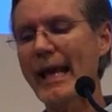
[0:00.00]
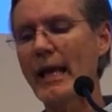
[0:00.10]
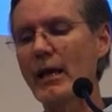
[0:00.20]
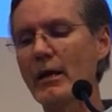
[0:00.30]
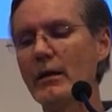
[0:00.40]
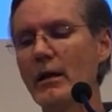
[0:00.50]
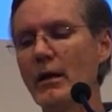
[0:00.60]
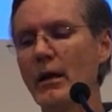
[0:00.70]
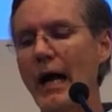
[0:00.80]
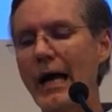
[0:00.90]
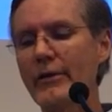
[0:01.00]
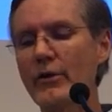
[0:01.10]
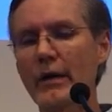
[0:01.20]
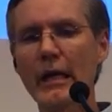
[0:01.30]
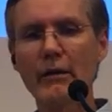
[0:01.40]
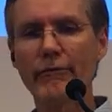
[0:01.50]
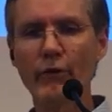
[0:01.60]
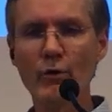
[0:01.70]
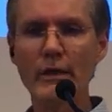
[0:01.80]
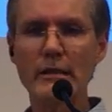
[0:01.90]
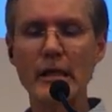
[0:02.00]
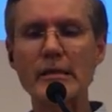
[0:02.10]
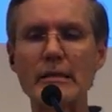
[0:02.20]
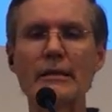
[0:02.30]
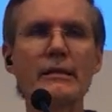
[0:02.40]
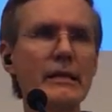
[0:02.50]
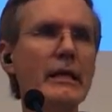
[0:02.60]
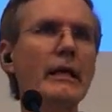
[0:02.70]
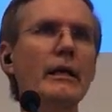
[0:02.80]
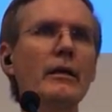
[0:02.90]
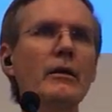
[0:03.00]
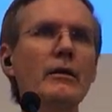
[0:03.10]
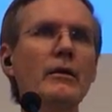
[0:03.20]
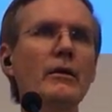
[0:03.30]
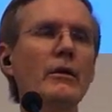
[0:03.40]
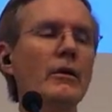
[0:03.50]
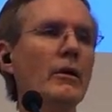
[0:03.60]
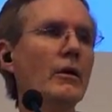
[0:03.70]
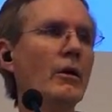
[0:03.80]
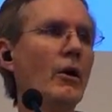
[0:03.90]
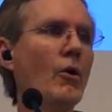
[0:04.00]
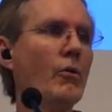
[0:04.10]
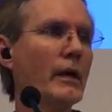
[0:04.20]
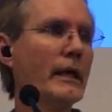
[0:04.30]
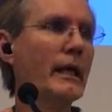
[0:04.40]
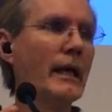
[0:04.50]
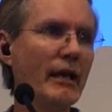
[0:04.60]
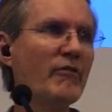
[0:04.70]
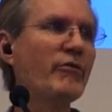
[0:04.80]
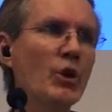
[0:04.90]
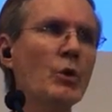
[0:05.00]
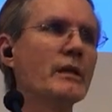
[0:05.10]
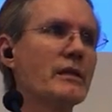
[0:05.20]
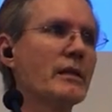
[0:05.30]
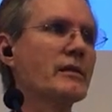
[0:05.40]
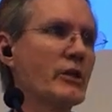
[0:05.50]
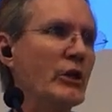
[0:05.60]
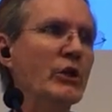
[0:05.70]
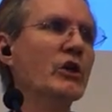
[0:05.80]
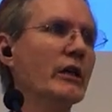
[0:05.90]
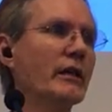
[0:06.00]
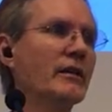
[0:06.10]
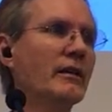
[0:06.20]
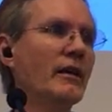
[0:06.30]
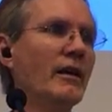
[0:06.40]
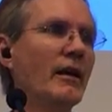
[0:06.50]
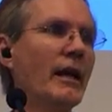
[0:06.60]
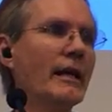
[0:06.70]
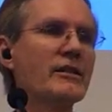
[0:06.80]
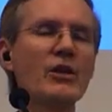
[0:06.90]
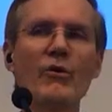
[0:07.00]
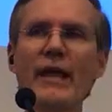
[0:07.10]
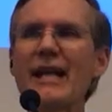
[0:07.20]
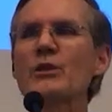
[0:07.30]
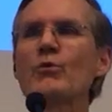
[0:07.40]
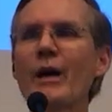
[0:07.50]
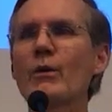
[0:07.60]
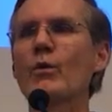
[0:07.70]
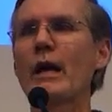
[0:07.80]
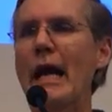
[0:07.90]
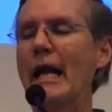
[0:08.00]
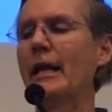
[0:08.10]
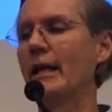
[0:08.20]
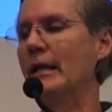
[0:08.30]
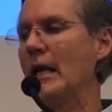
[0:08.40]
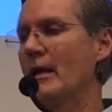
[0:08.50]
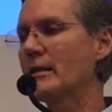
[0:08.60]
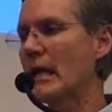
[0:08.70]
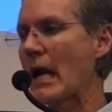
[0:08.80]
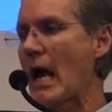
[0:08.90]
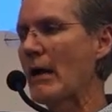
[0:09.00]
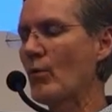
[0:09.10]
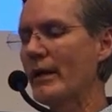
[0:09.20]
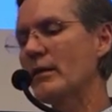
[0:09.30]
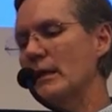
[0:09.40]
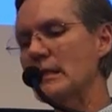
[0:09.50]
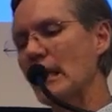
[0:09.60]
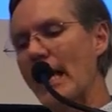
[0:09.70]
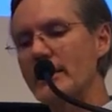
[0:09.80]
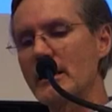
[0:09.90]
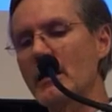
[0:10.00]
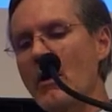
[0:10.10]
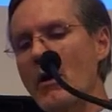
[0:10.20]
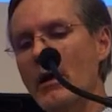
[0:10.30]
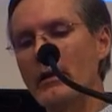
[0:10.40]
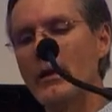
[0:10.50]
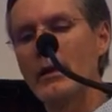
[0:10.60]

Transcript: can either influence us to sin or it can influence us to good. And so that's where we're headed tonight with this lesson on